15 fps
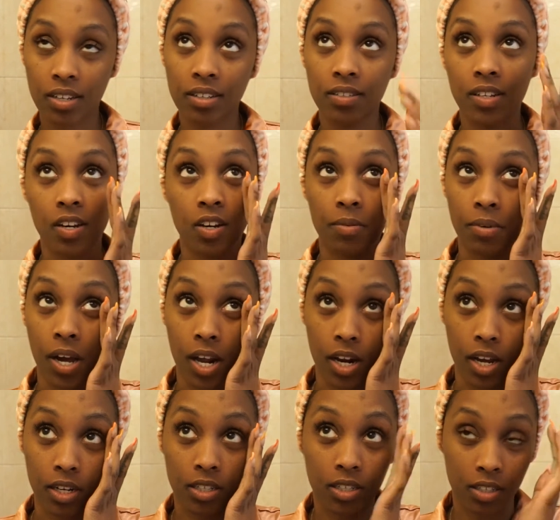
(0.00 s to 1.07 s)
No, I'm not
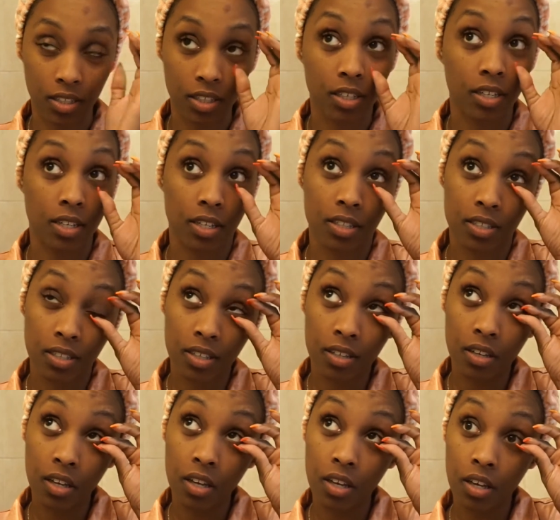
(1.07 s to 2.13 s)
actually, because
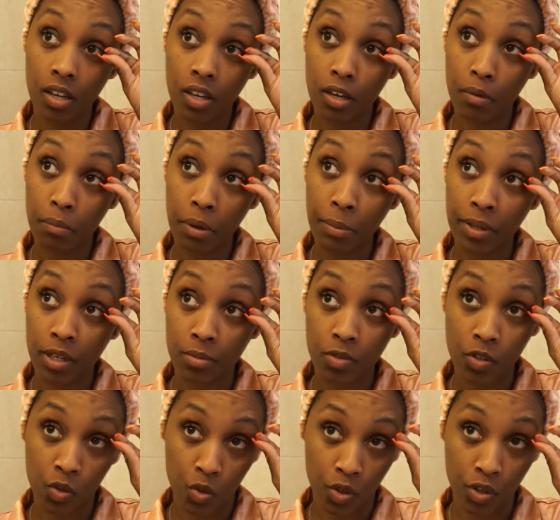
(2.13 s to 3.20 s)
my makeup
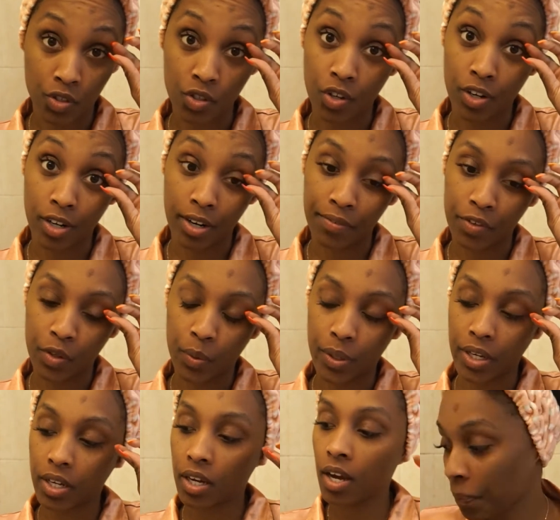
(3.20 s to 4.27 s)
tutorials are never
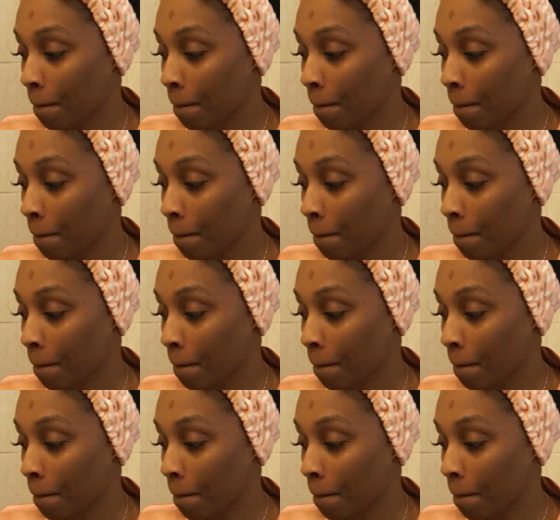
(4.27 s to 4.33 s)
quick.